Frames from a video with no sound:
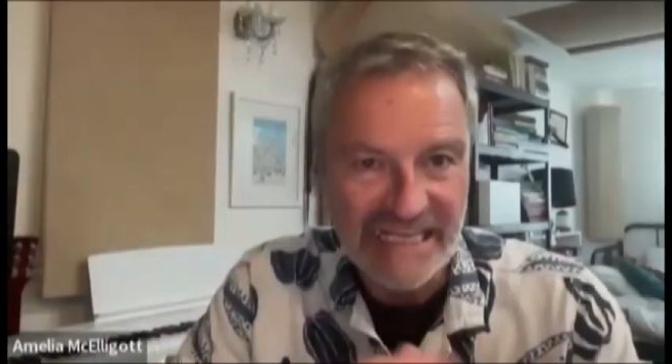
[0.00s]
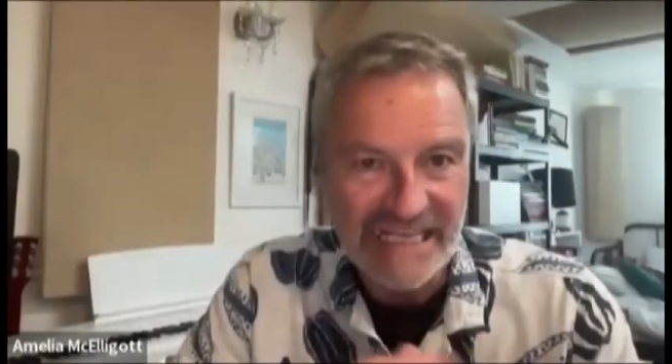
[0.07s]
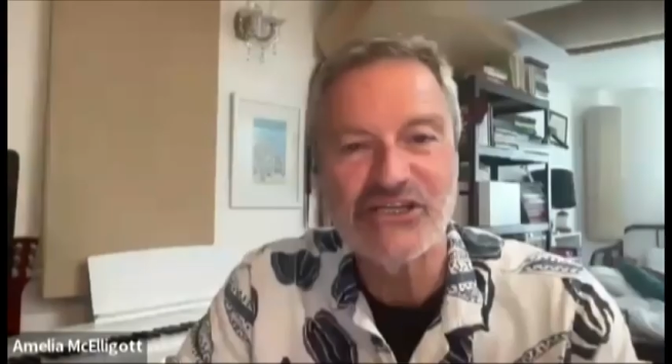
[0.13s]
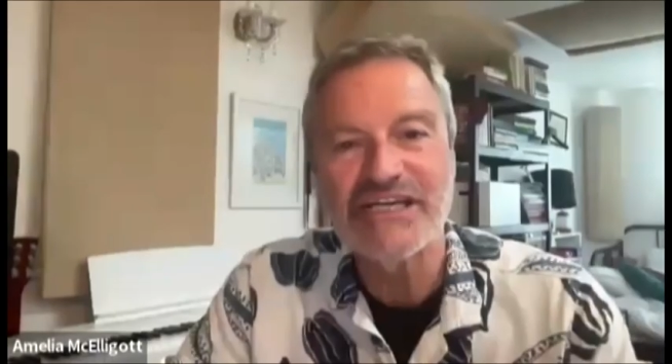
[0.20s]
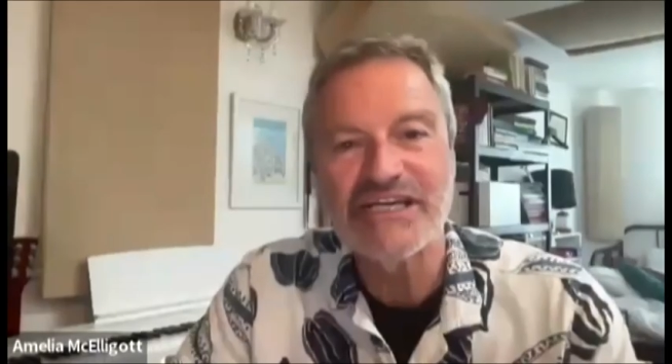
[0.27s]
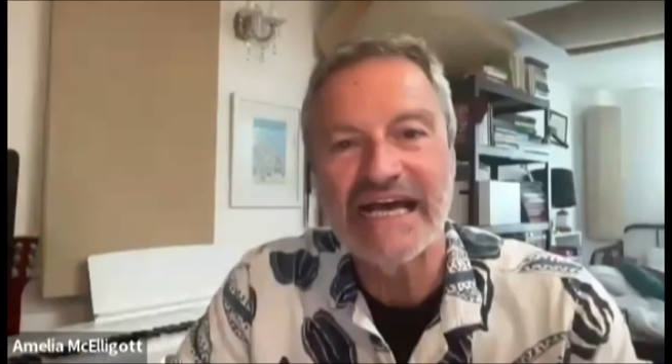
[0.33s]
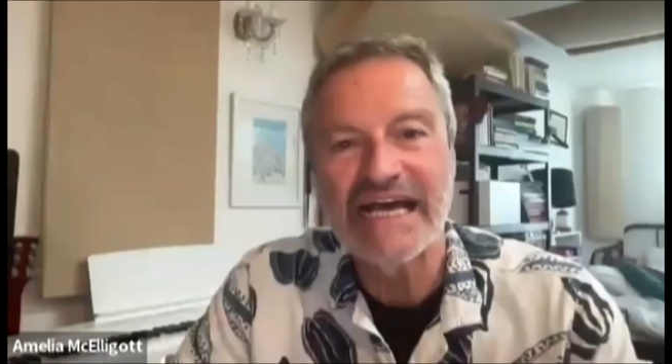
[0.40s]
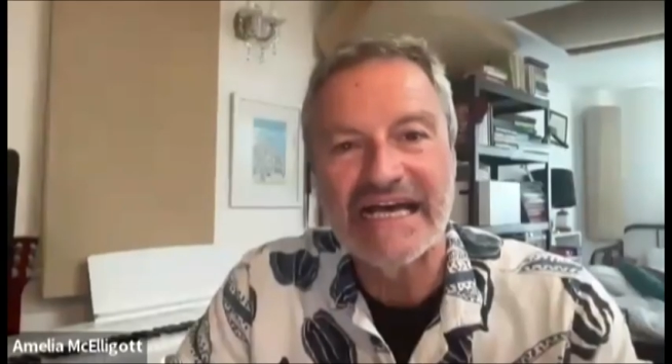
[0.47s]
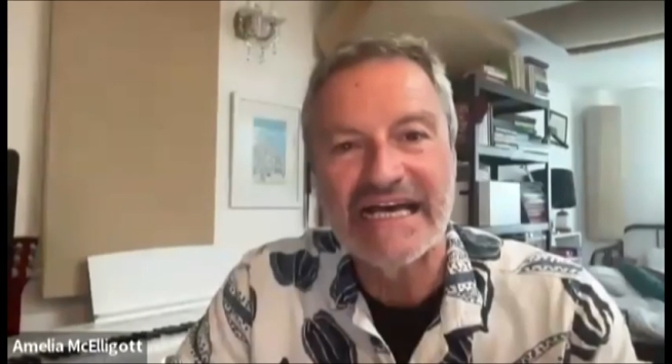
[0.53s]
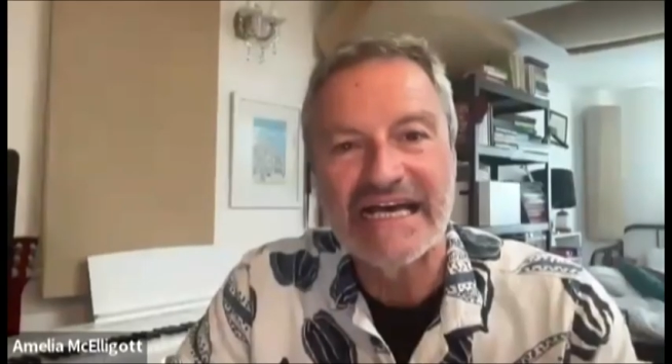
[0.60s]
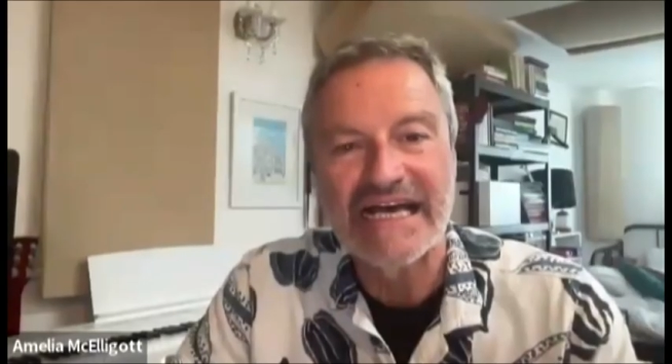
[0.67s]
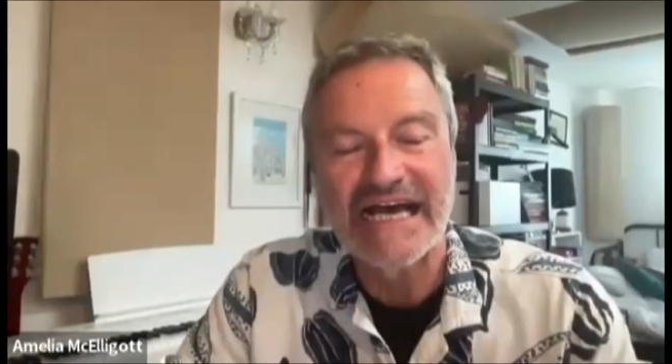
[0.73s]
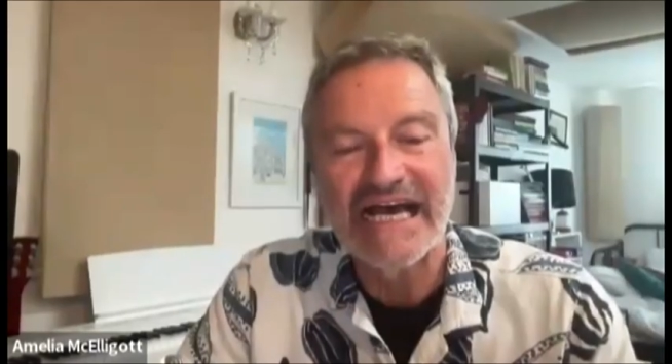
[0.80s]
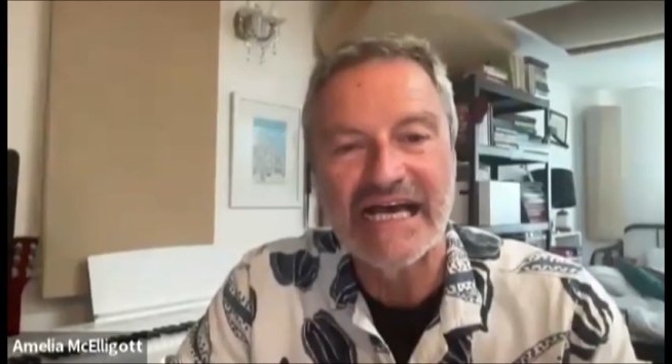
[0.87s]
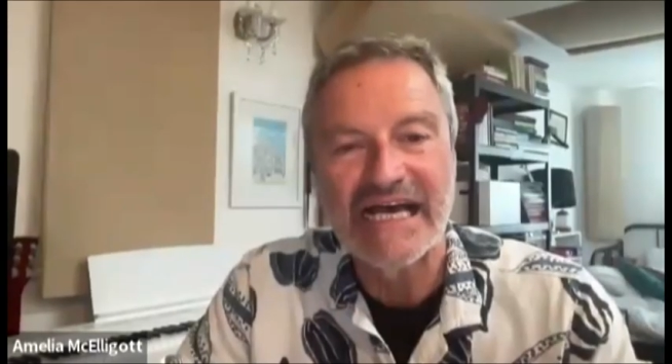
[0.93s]
Esler.
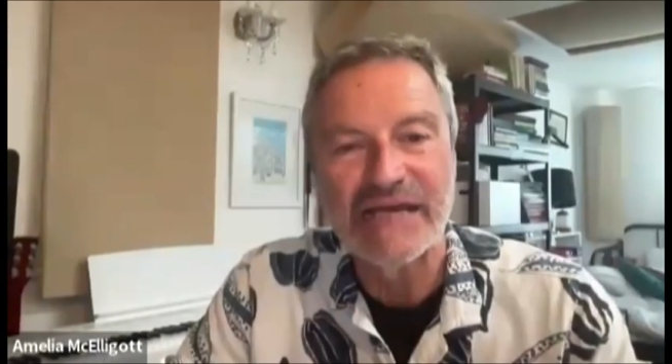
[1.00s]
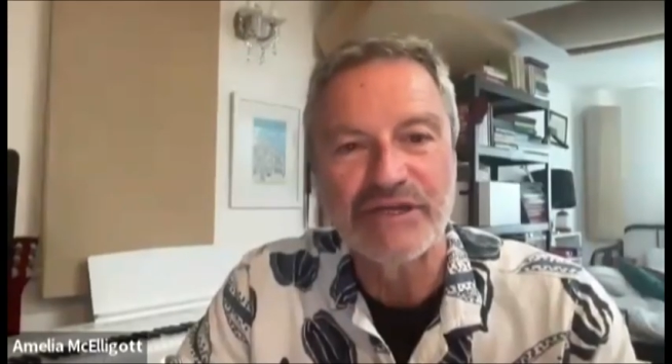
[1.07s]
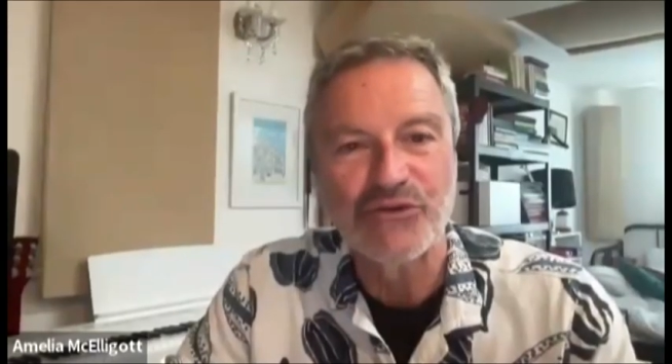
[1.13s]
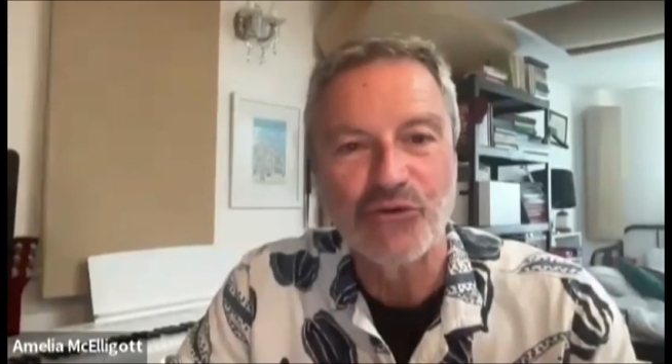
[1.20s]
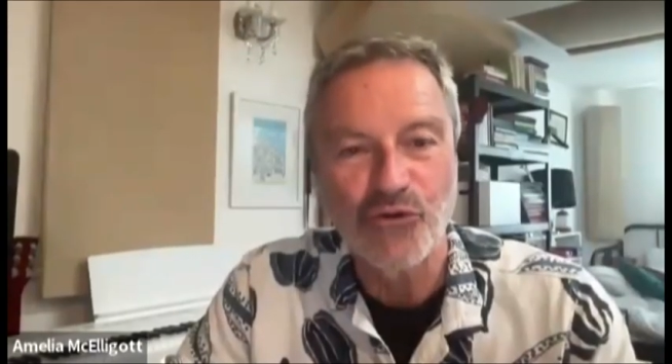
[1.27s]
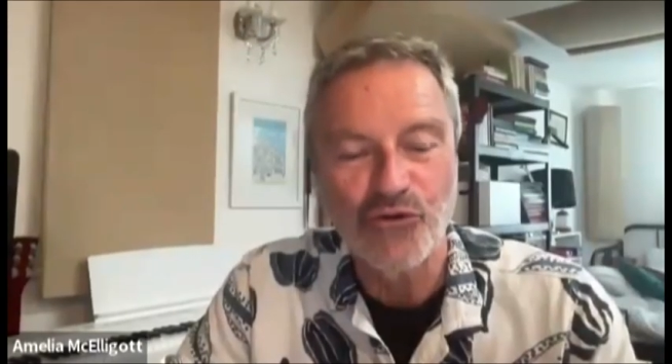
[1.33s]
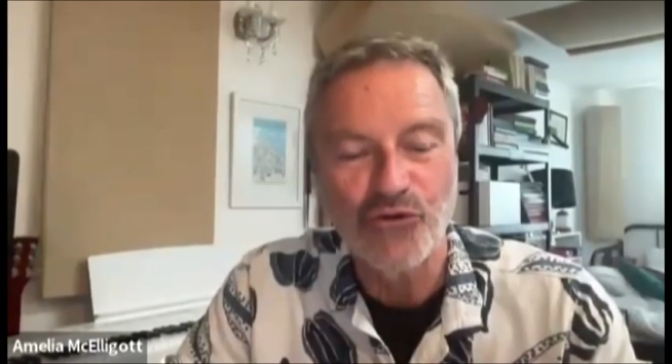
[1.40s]
I'm an